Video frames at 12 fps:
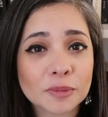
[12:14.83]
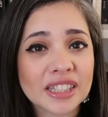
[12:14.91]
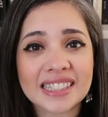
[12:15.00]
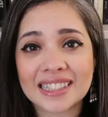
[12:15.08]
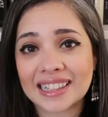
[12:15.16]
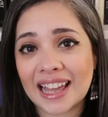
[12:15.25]

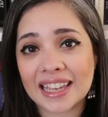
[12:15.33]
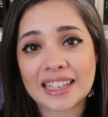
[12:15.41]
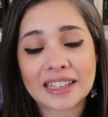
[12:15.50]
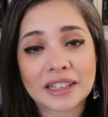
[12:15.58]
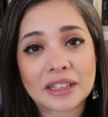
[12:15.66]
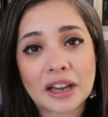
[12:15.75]
please like,
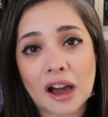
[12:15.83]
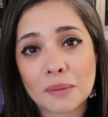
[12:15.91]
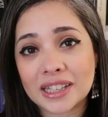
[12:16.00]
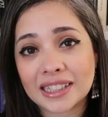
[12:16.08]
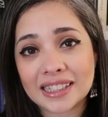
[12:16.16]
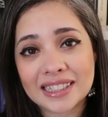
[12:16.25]

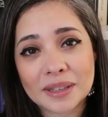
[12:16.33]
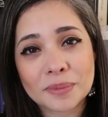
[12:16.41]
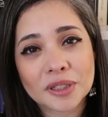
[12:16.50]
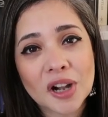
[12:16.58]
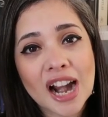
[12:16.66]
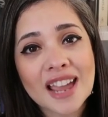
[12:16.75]
comment, and
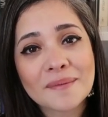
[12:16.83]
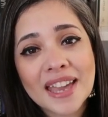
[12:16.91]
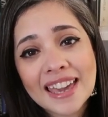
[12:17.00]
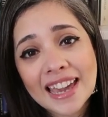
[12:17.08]
subscribe.